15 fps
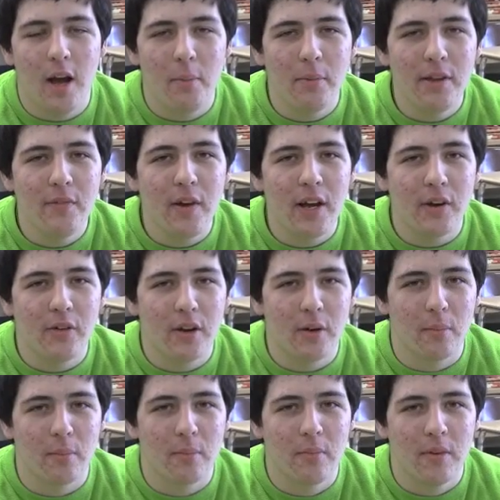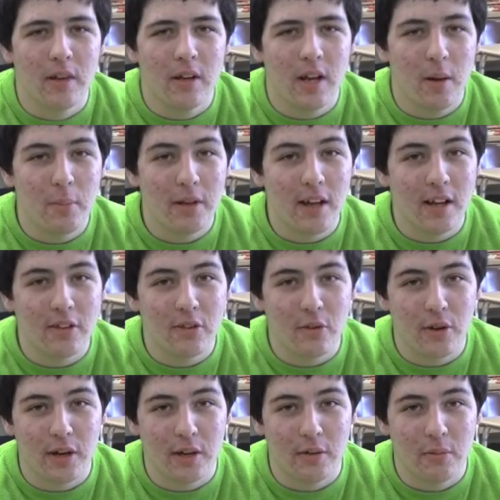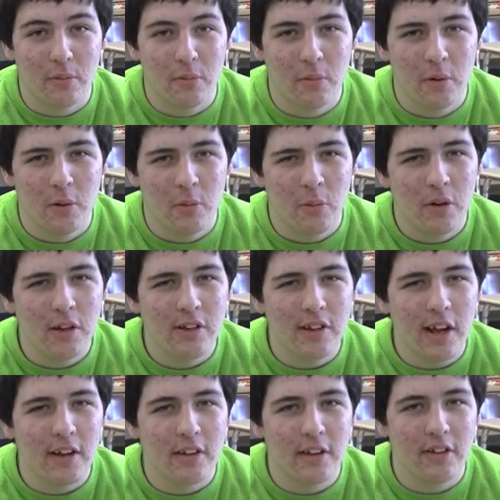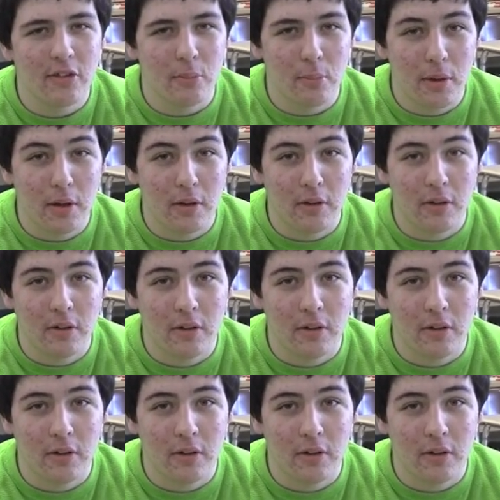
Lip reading: I'm Levi Grimm, and I'm in 9th grade. What exactly is a mill?